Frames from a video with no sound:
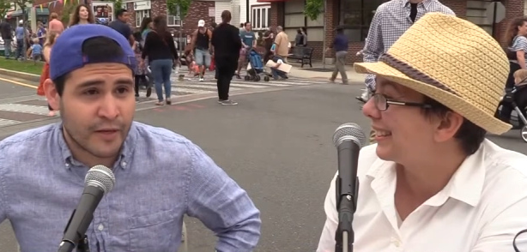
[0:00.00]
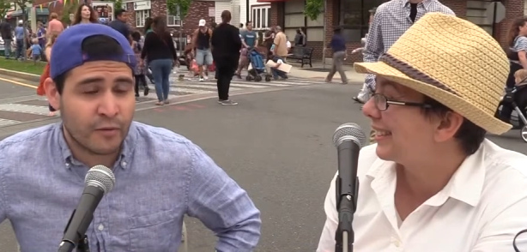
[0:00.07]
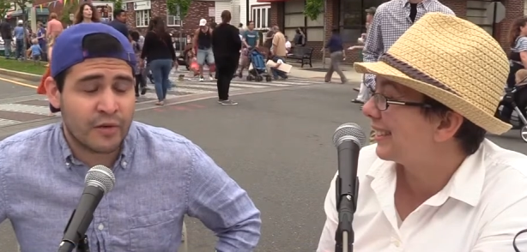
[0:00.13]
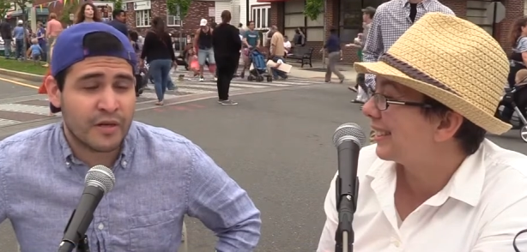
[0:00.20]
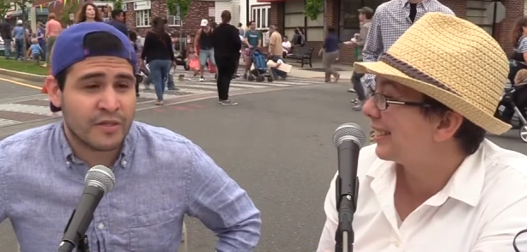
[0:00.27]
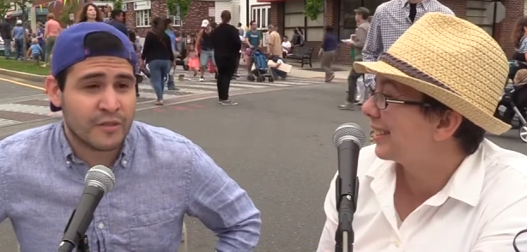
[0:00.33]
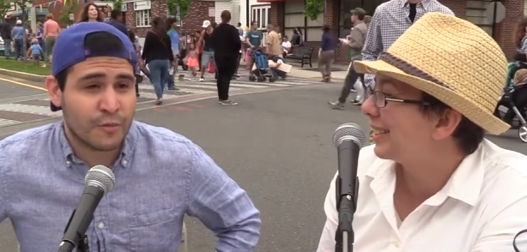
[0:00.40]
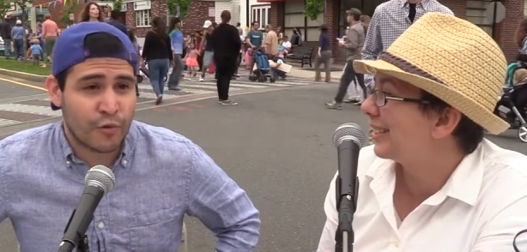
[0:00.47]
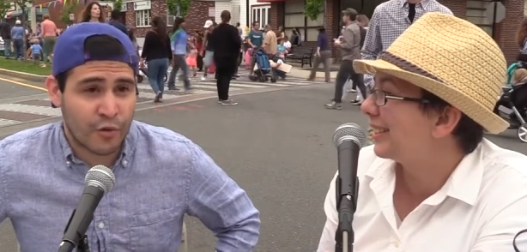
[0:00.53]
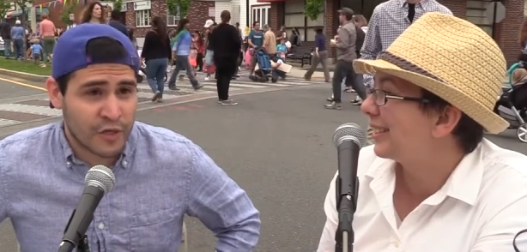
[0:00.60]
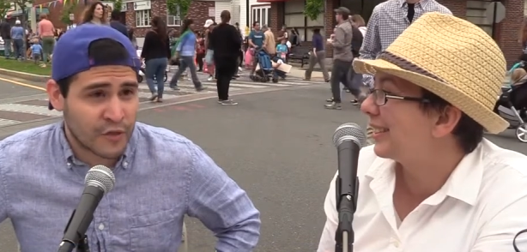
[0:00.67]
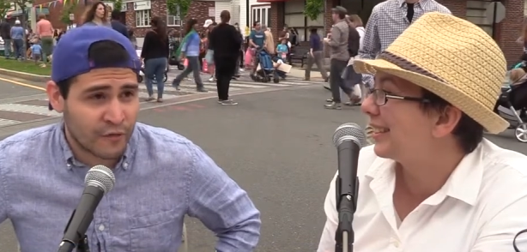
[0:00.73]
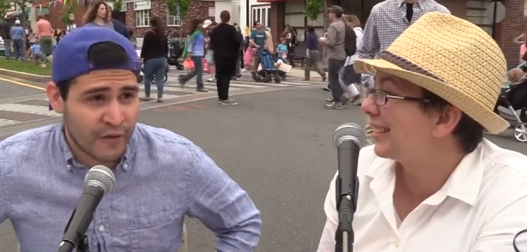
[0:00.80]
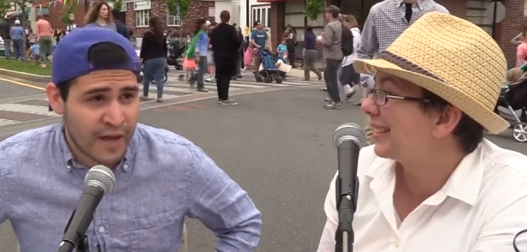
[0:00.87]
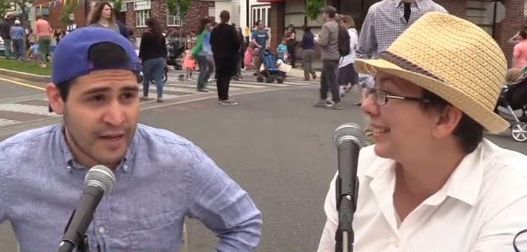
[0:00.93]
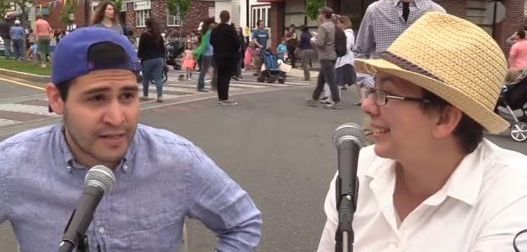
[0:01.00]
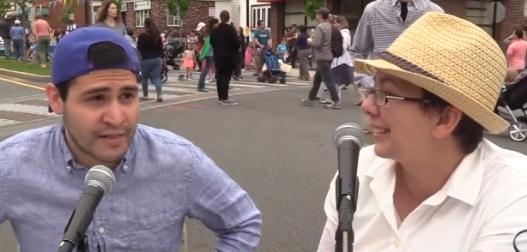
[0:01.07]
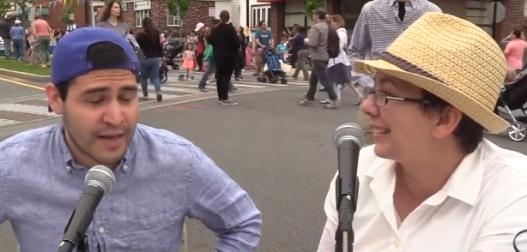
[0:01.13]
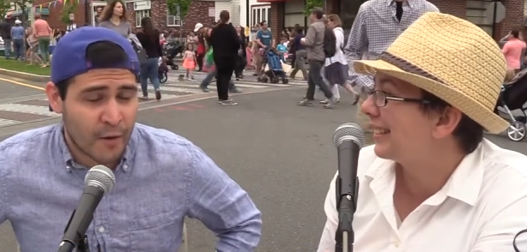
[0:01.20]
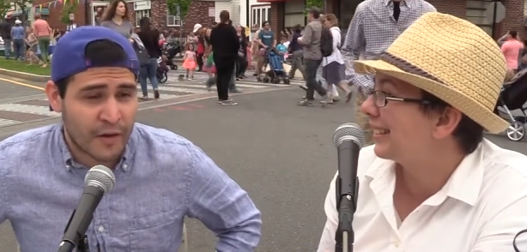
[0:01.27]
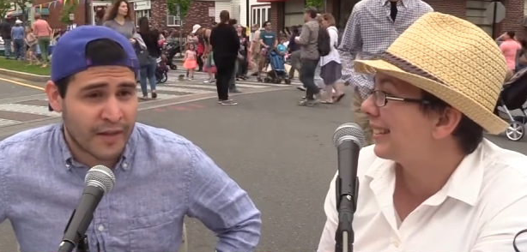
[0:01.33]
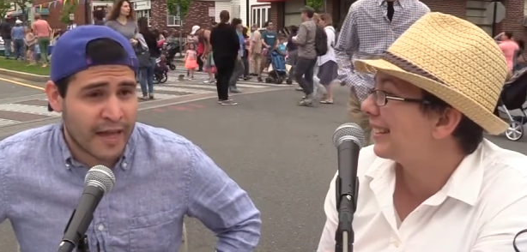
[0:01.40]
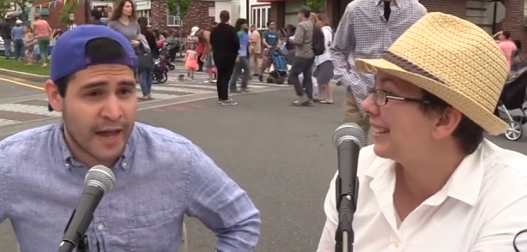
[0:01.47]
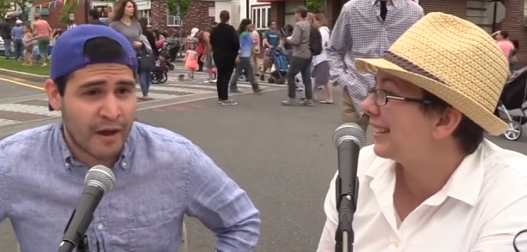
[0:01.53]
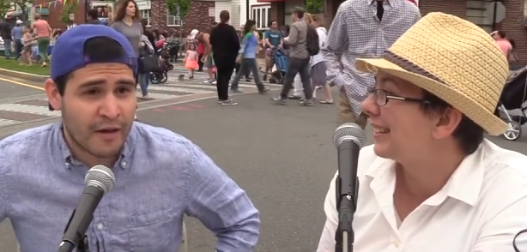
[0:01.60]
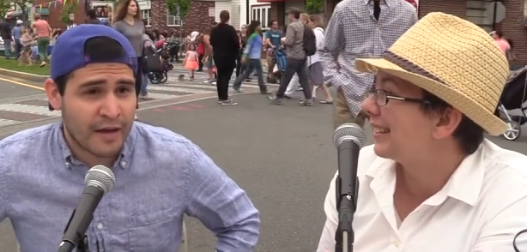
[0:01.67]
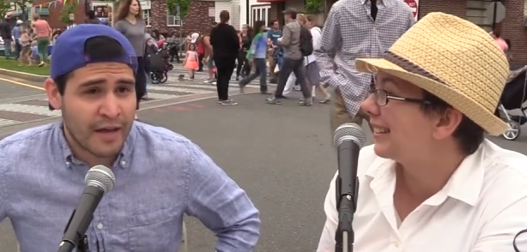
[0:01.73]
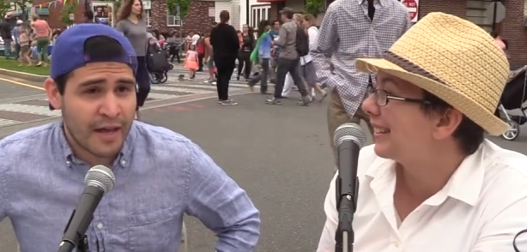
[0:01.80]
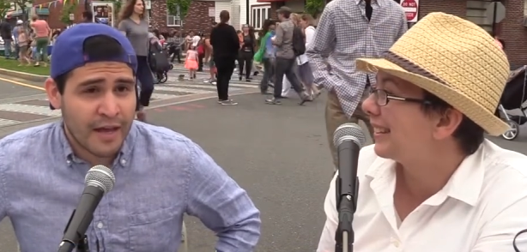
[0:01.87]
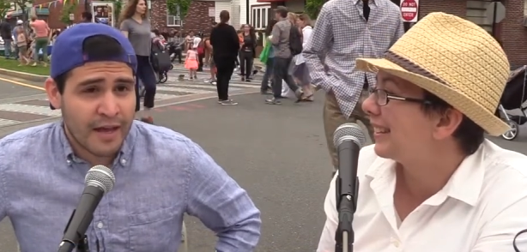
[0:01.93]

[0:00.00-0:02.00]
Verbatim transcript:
Speaker 1: it was Porch Fest. I went out.